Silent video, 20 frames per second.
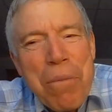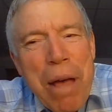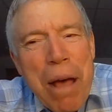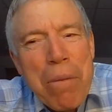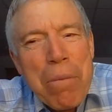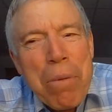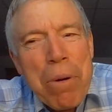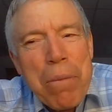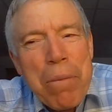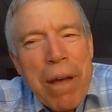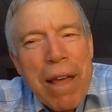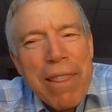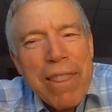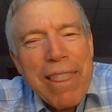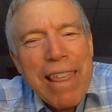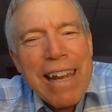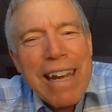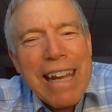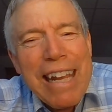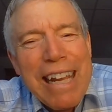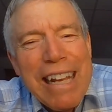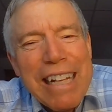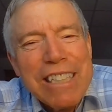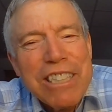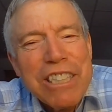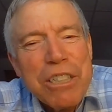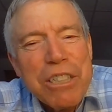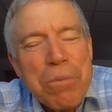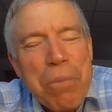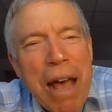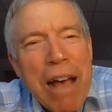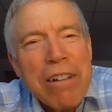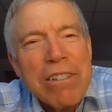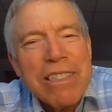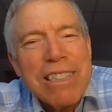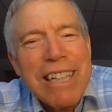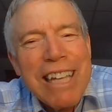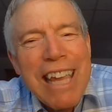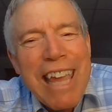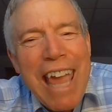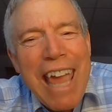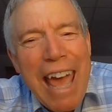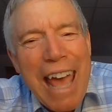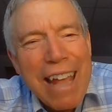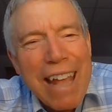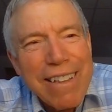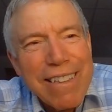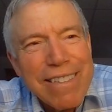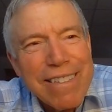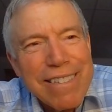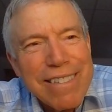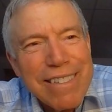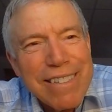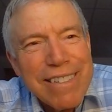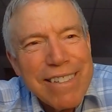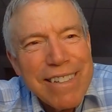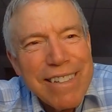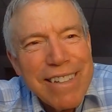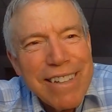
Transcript: amount per month that each spouse gets,